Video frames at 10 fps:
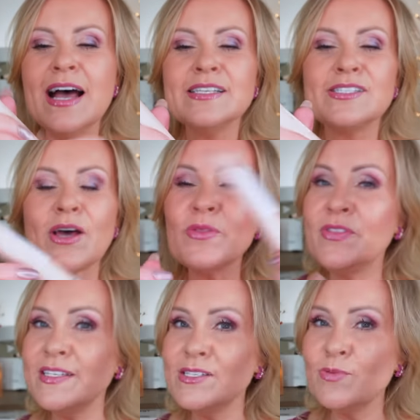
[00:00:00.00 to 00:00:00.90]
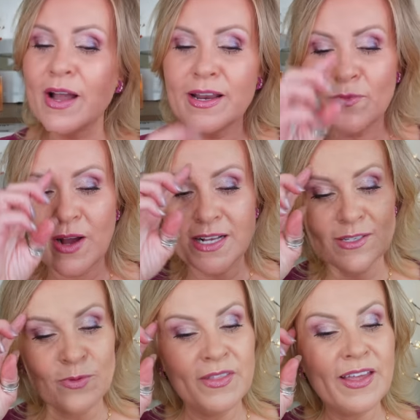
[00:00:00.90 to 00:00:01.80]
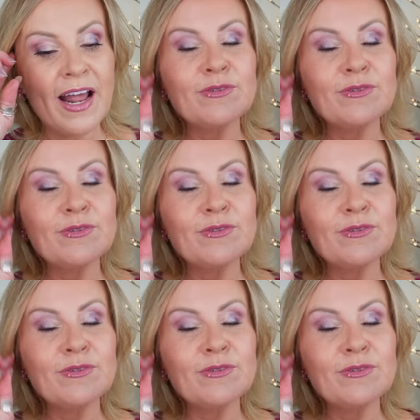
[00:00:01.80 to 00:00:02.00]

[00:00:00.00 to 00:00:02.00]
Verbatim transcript: So this one was one that I